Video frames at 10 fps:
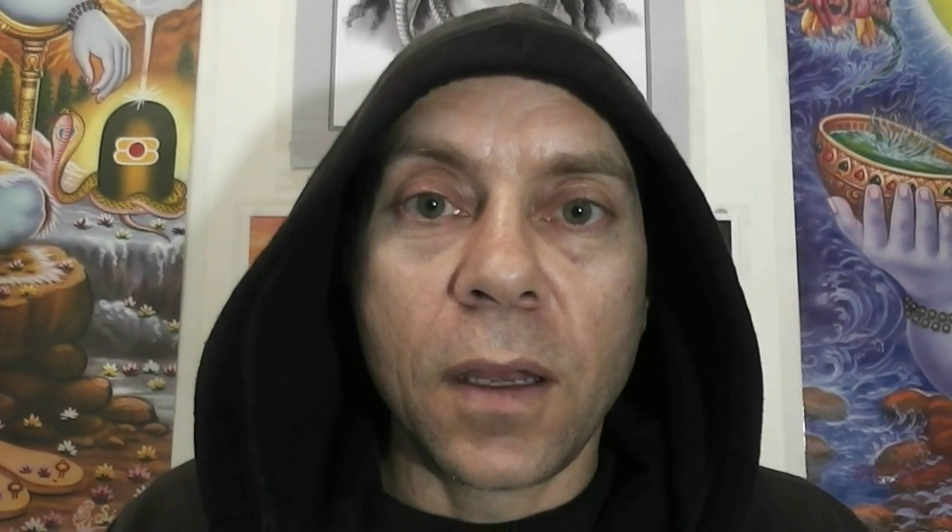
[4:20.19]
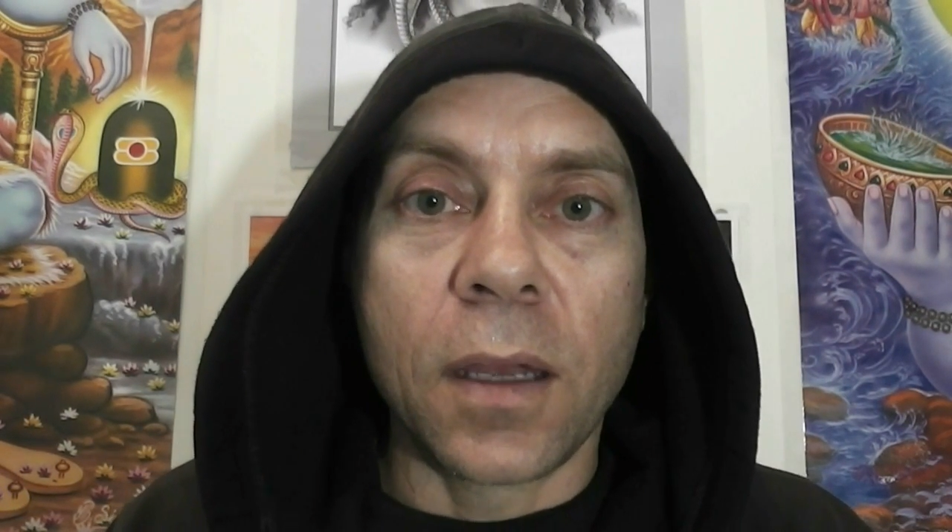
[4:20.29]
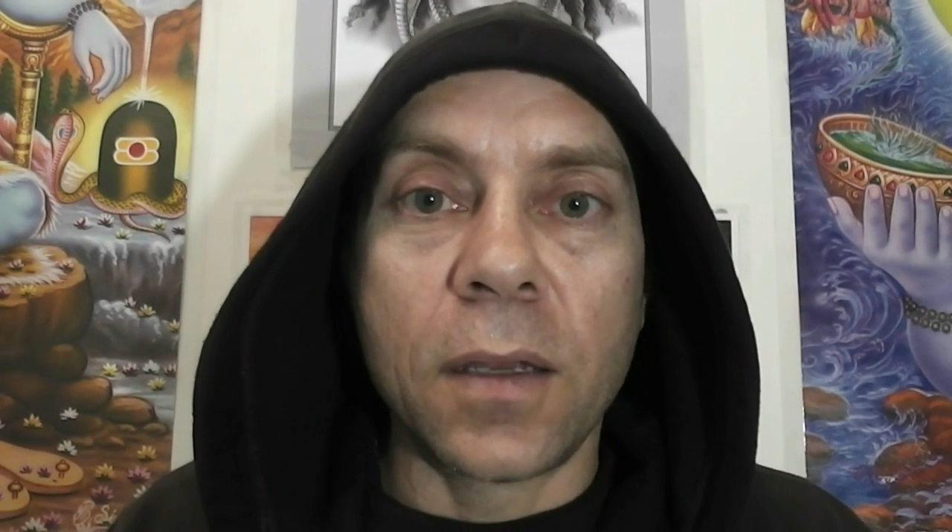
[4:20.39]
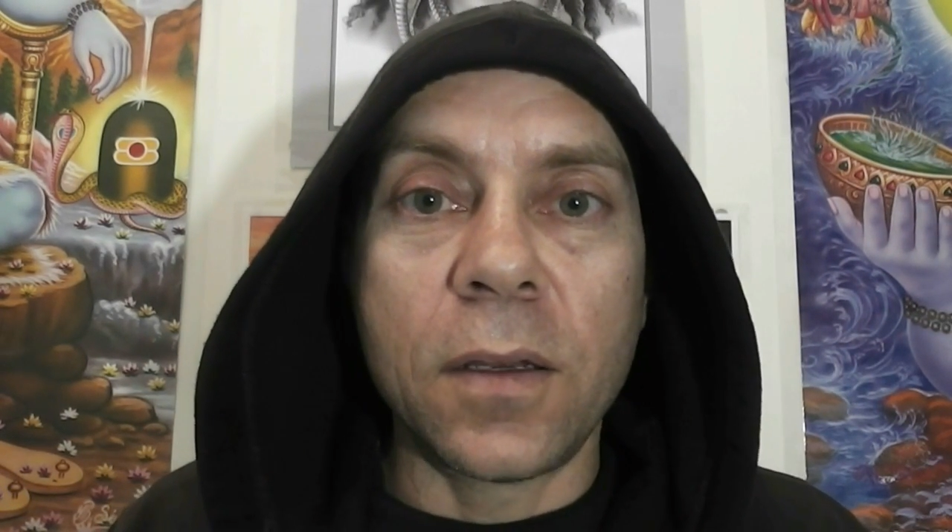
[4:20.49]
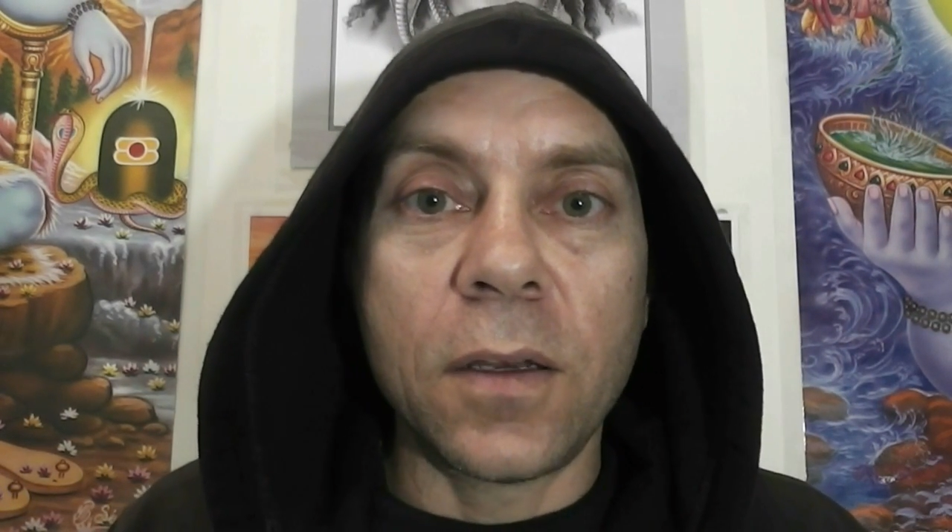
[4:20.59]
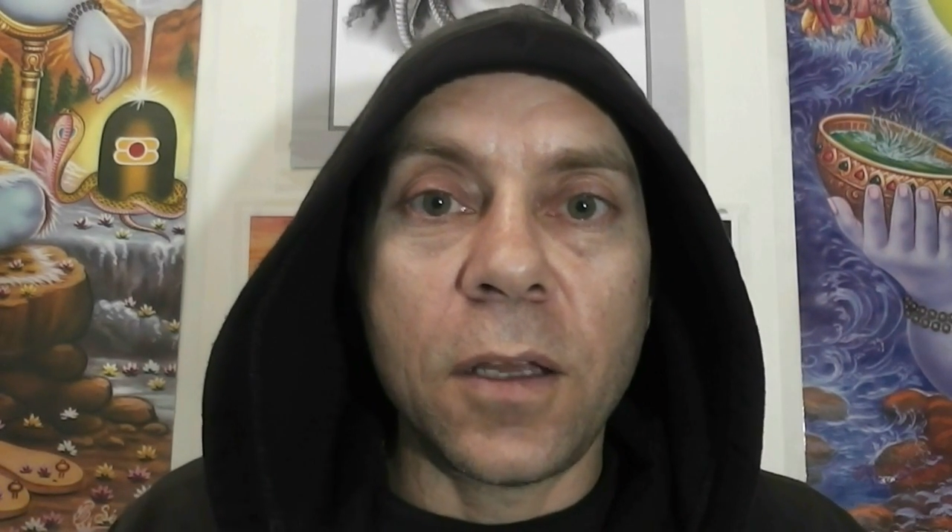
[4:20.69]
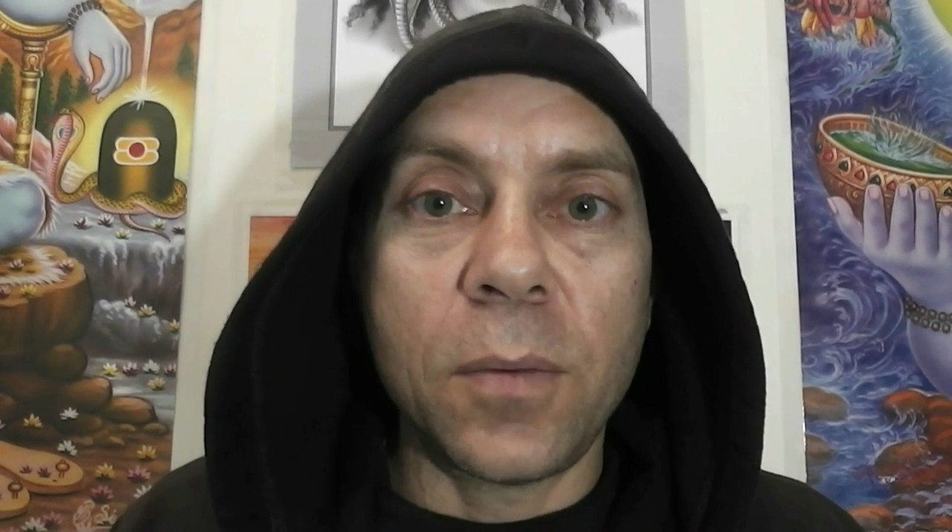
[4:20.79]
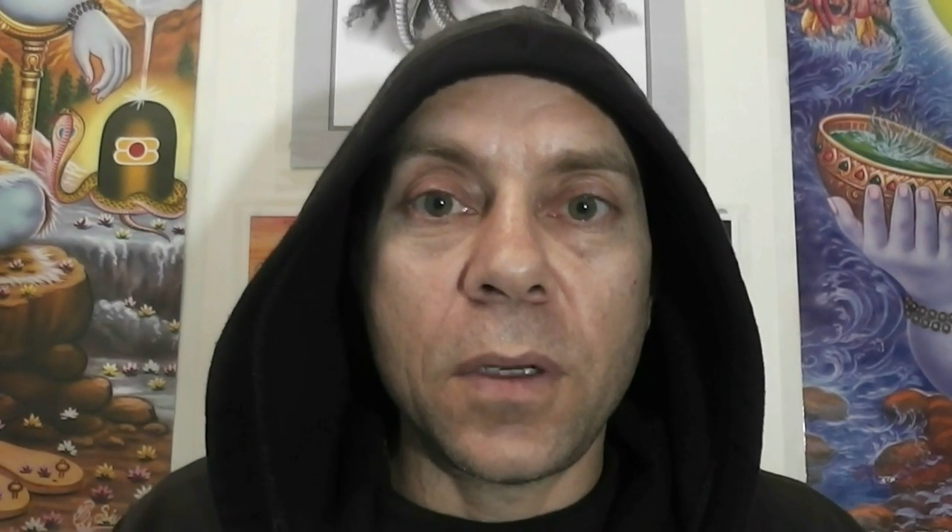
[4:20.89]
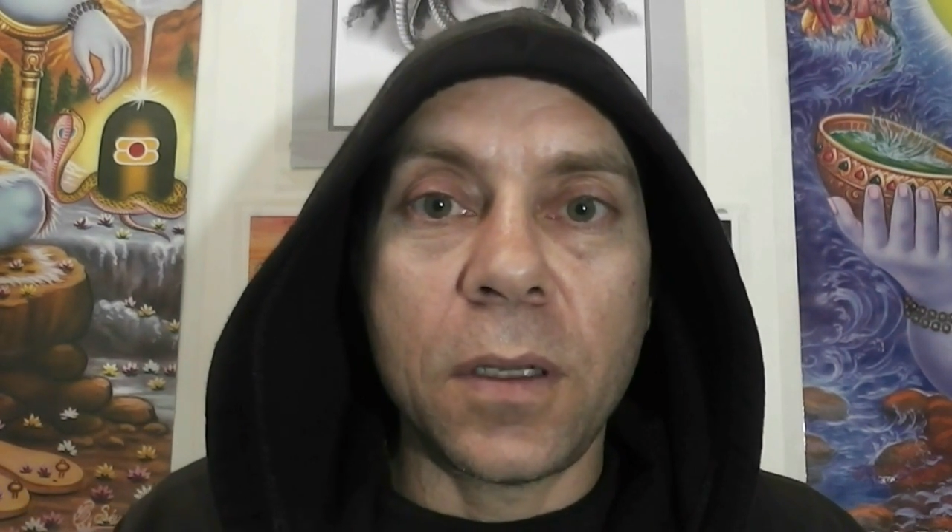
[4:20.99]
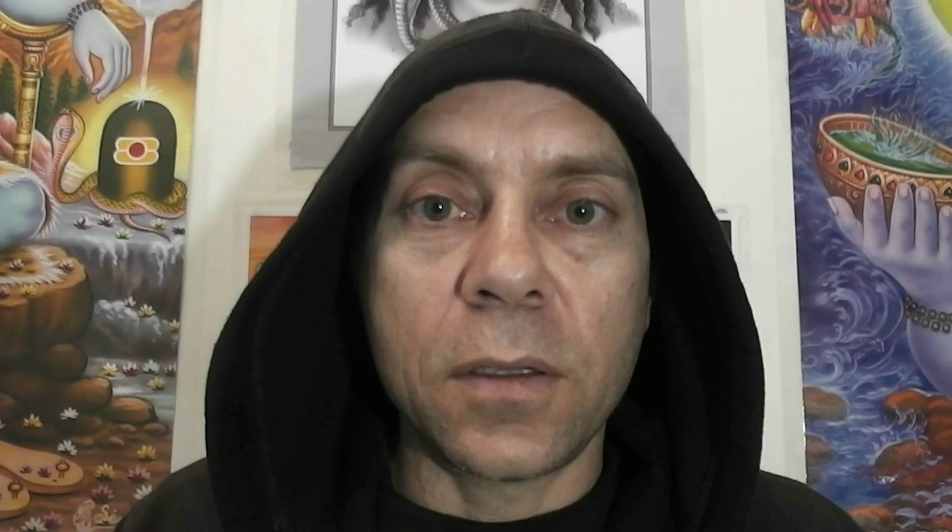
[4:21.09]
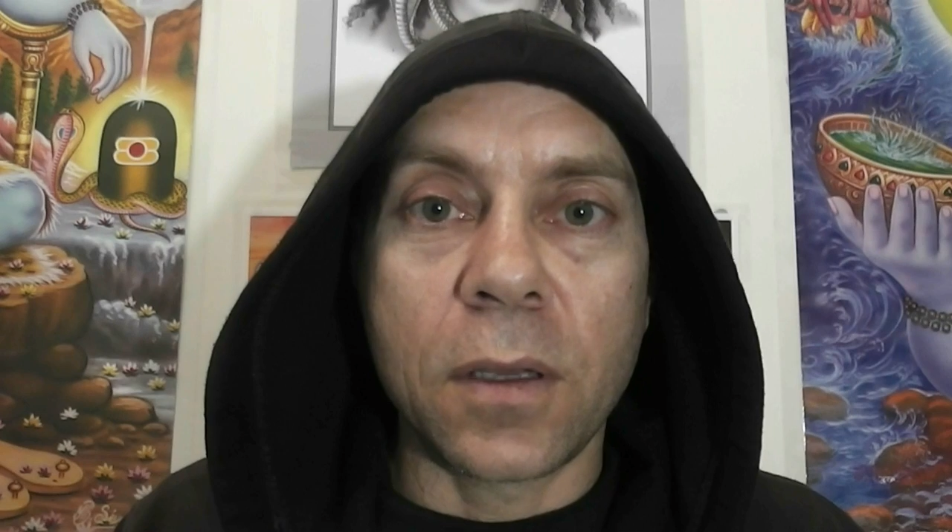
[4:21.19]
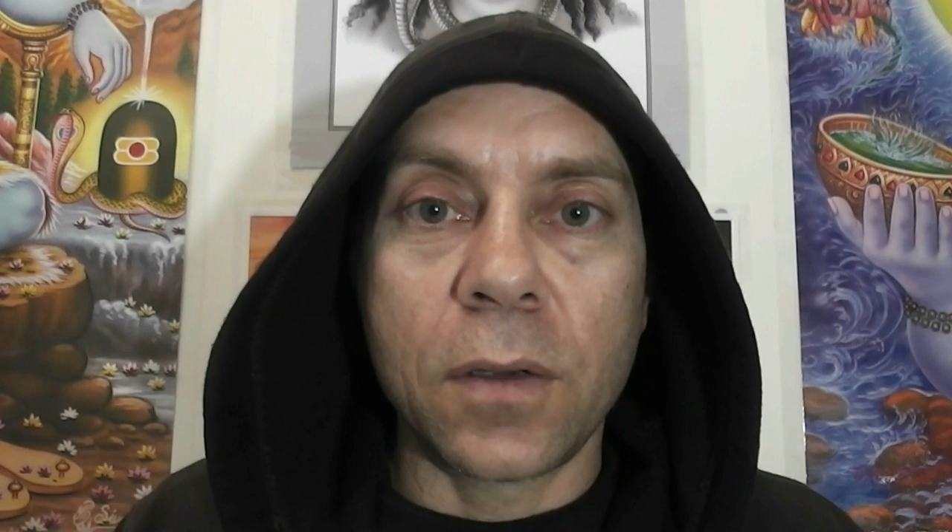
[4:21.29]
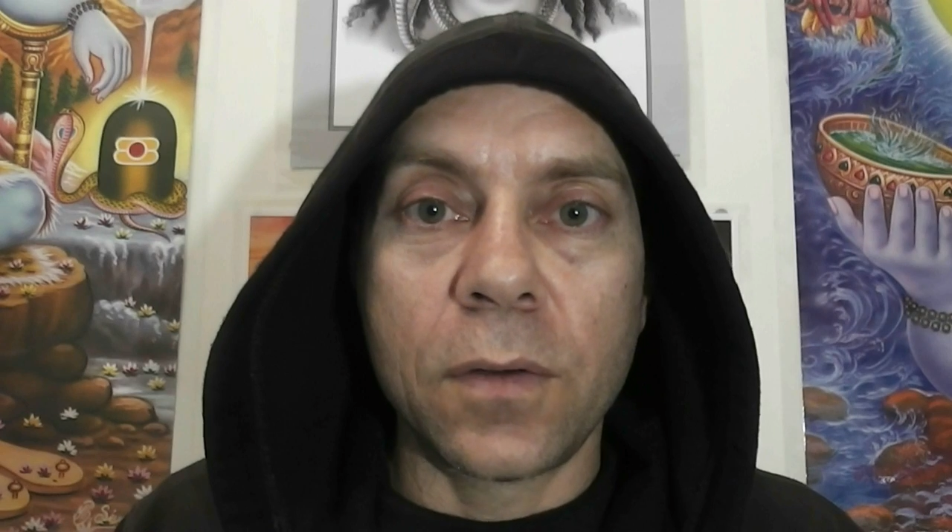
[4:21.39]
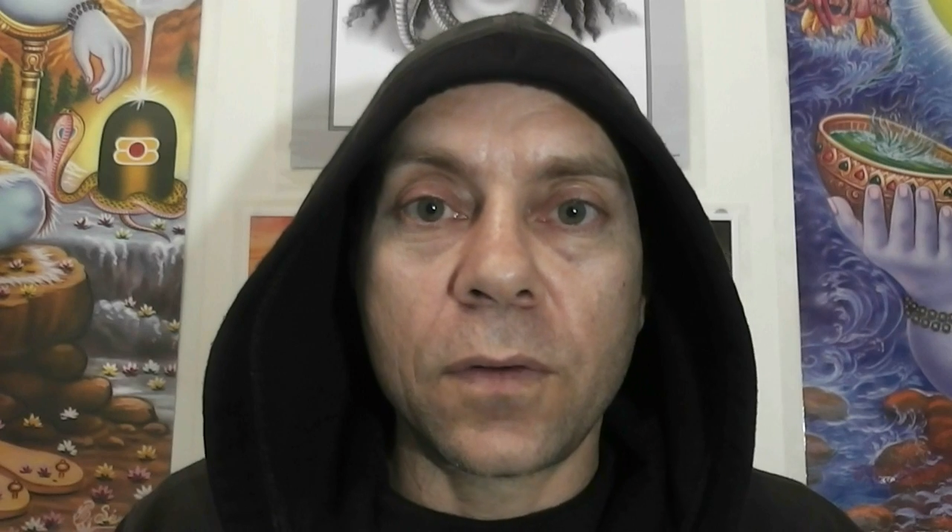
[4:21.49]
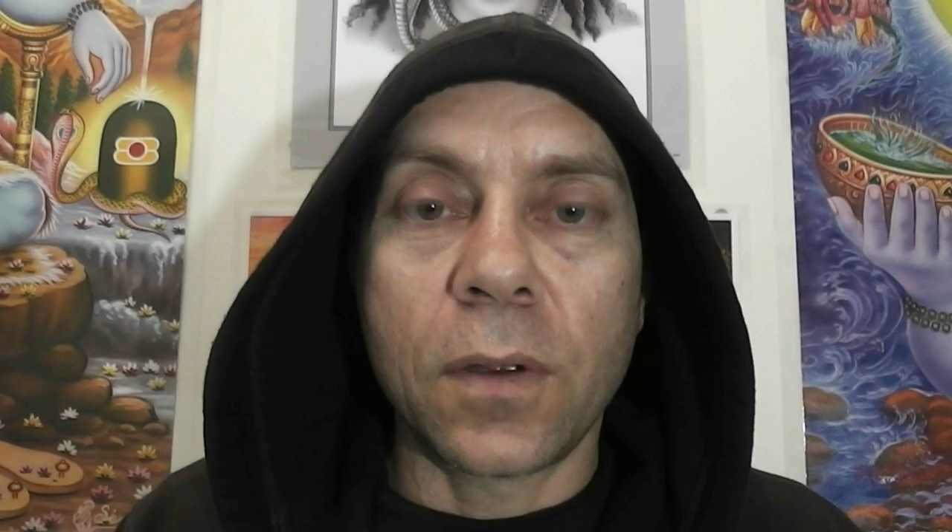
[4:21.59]
and inhibiting
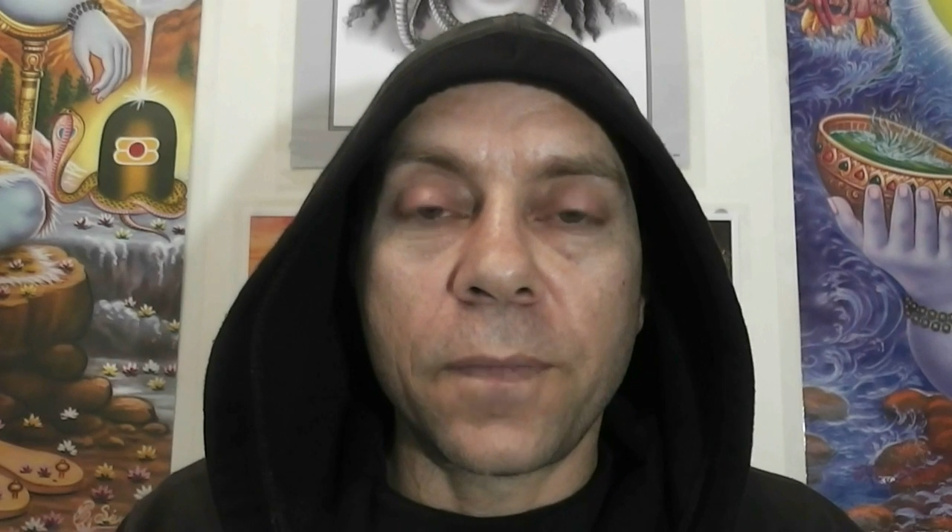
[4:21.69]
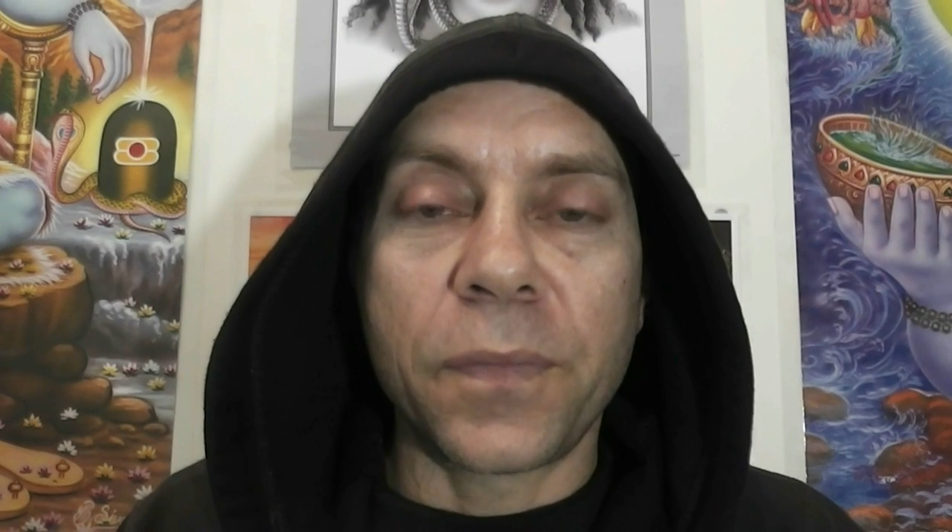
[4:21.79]
those.